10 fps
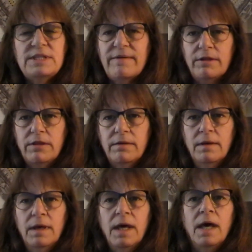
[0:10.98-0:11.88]
7th,
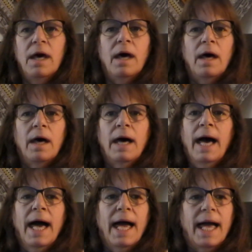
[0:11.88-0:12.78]

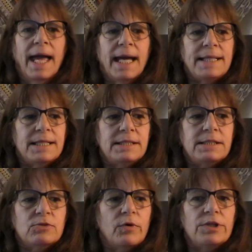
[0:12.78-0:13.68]
and this
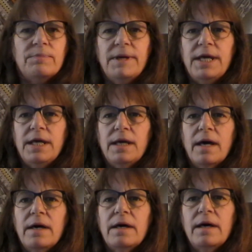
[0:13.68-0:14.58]
is going to be
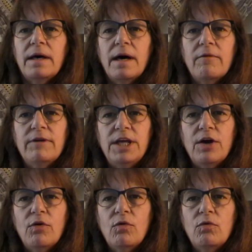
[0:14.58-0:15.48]
a
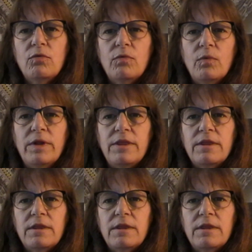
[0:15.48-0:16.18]
video with